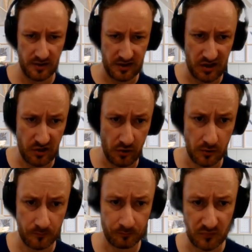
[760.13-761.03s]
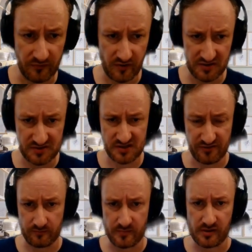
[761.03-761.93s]
Here, they've raised
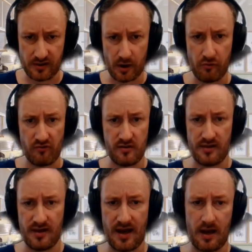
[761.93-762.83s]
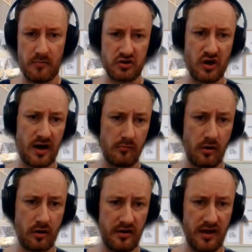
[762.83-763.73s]
7 million outrightly at a much higher
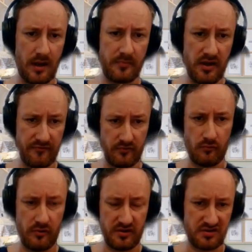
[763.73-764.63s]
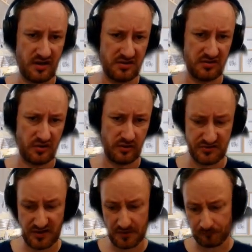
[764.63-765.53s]
market cap, even though it doesn't necessarily
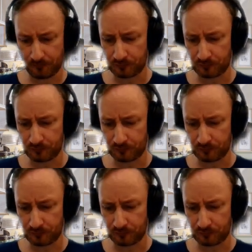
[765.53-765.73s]
say.